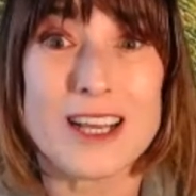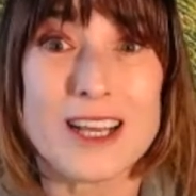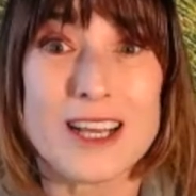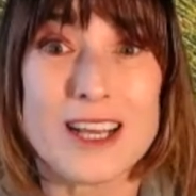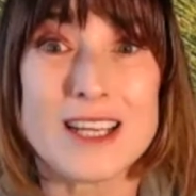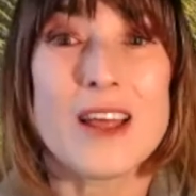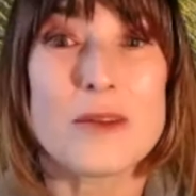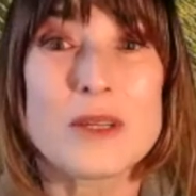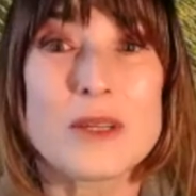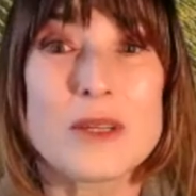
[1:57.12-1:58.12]
And that
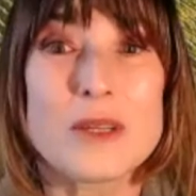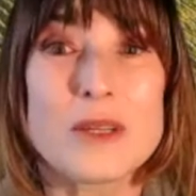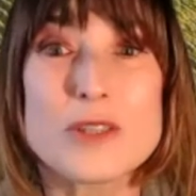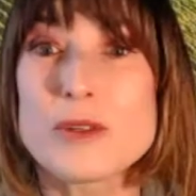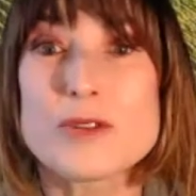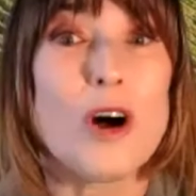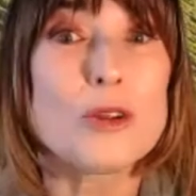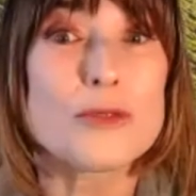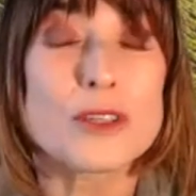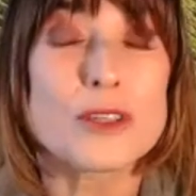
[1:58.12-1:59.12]
means producers
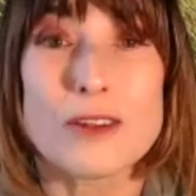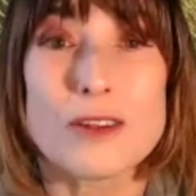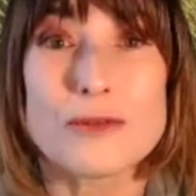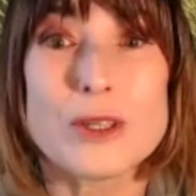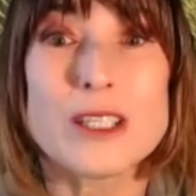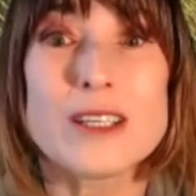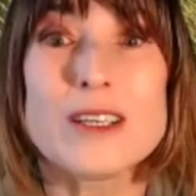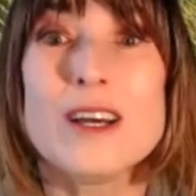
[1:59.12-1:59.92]
all over California,